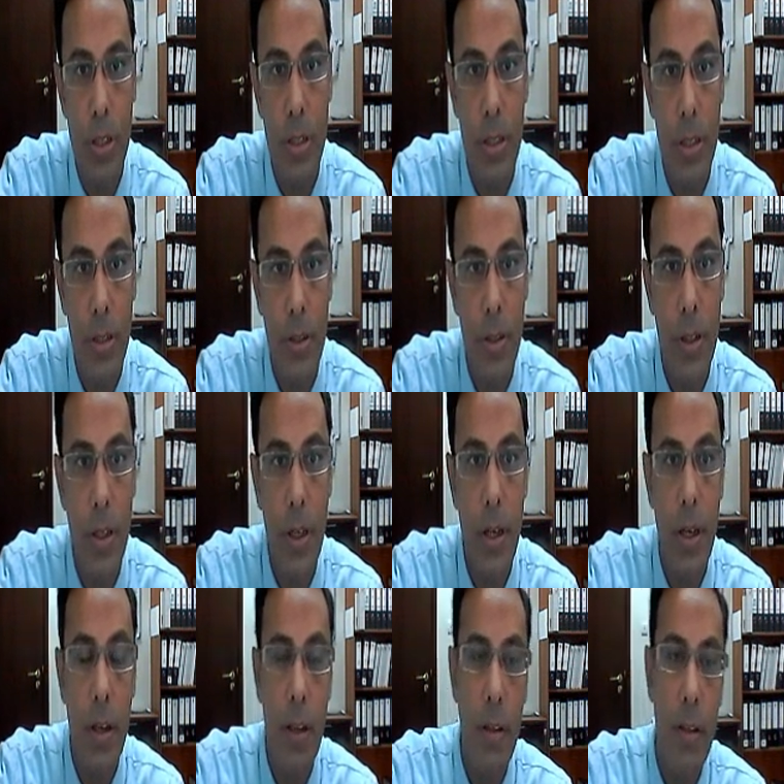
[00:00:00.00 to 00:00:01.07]
and object.
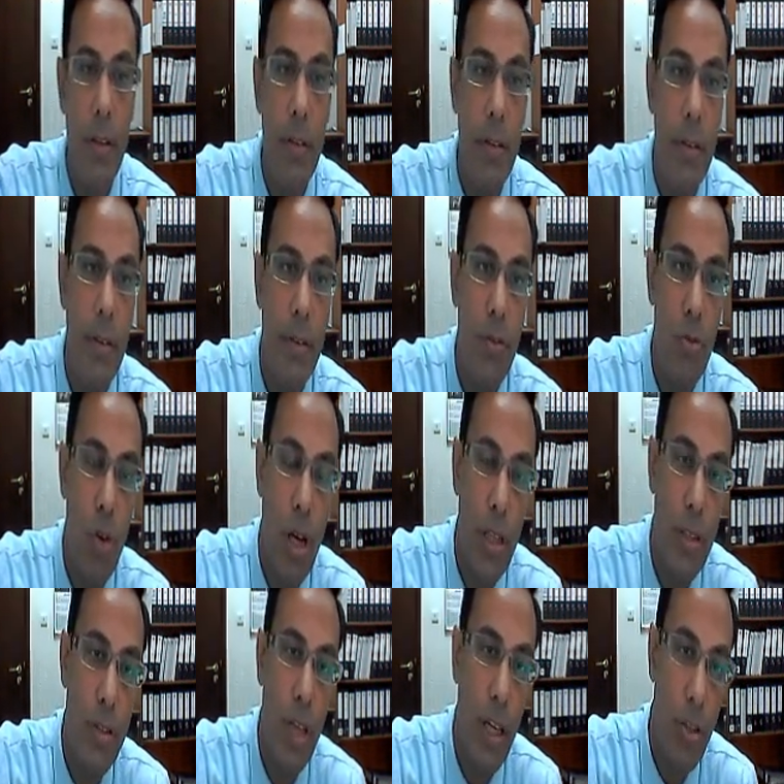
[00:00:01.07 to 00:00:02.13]

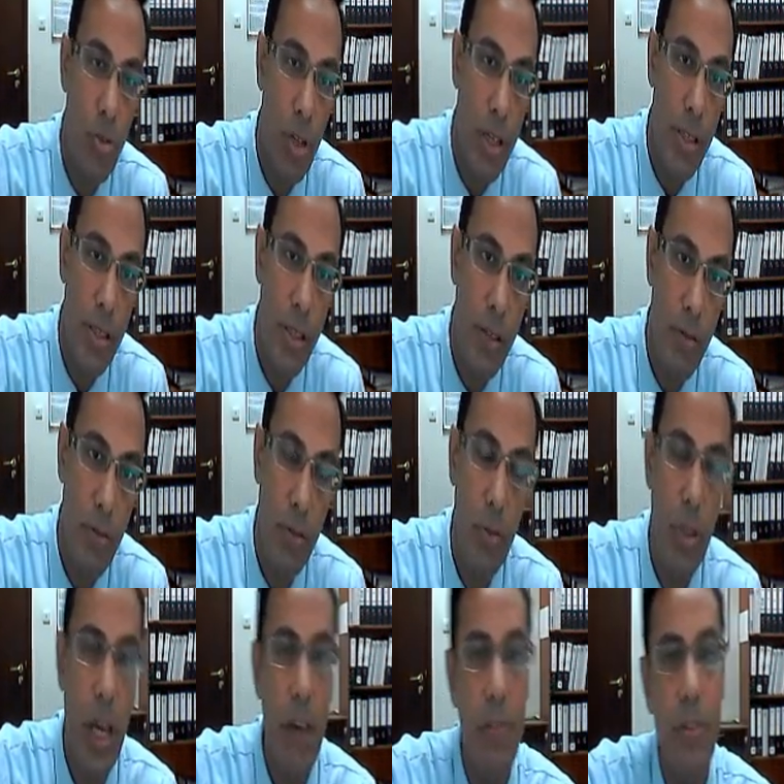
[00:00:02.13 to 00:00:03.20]

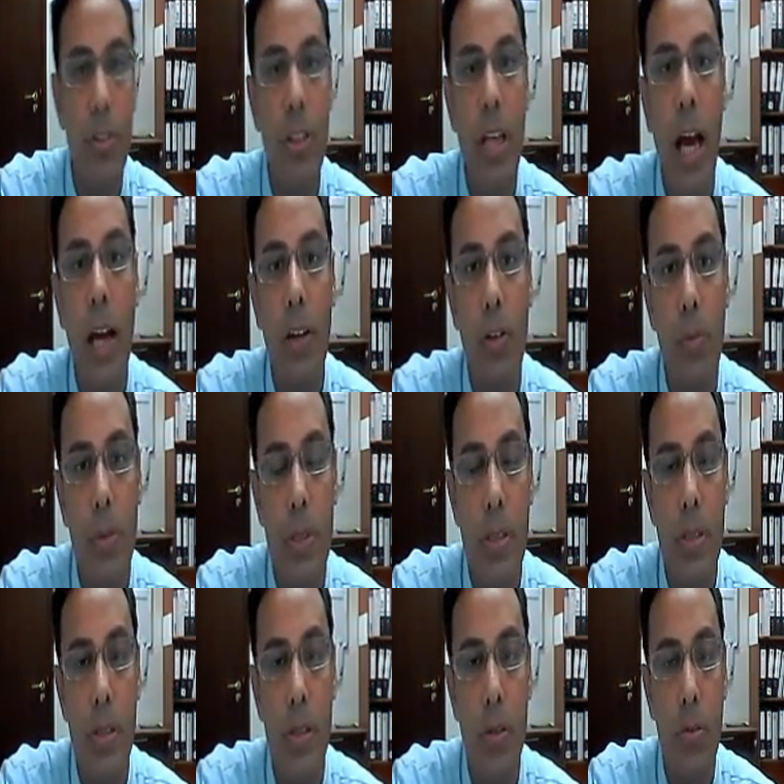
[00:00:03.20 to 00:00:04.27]
Ditransitive, we have three
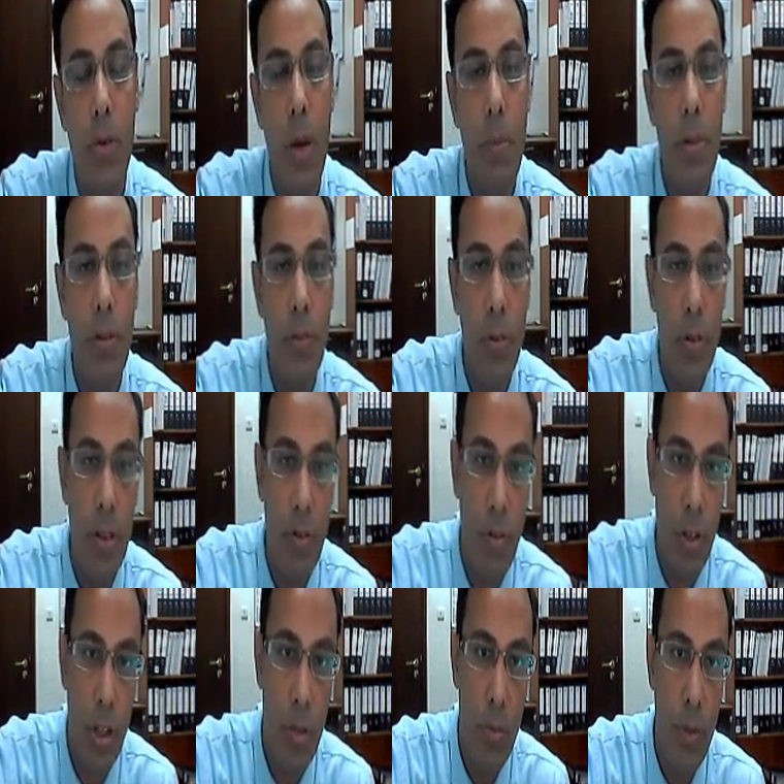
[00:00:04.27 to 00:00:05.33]
arguments. One
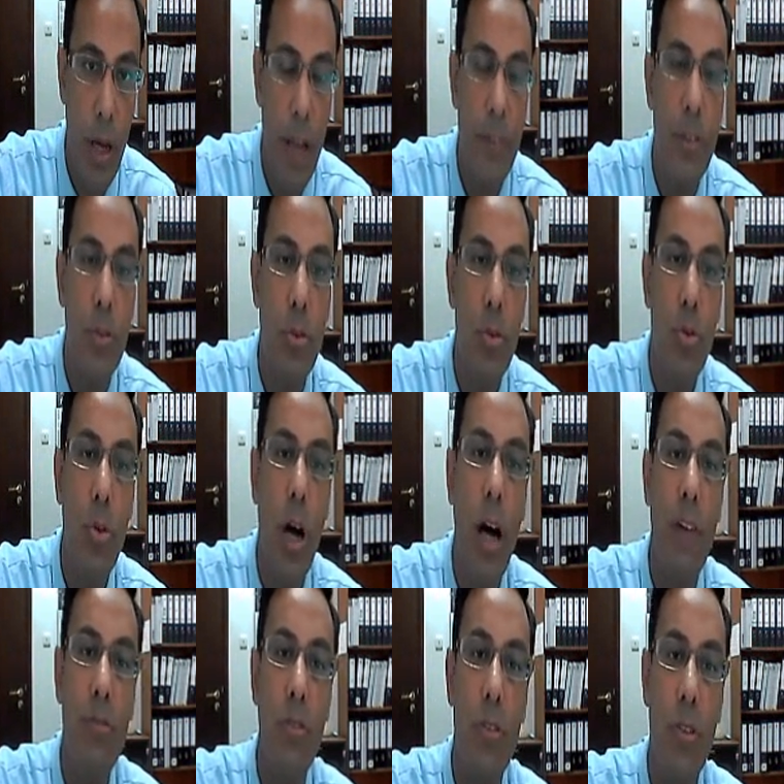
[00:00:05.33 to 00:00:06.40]
before the verb and
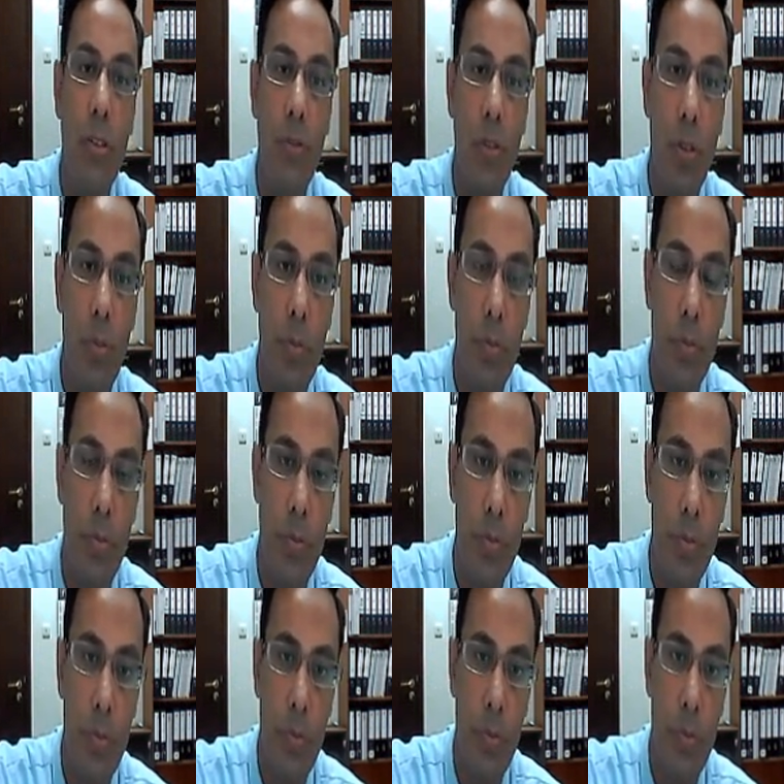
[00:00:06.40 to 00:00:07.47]
the two after the
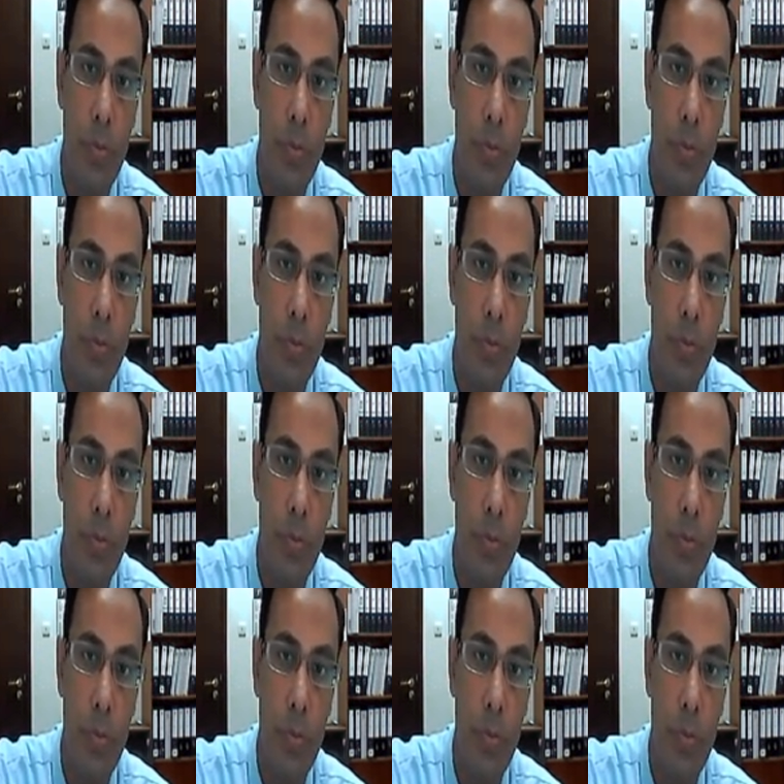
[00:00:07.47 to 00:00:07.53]
verb.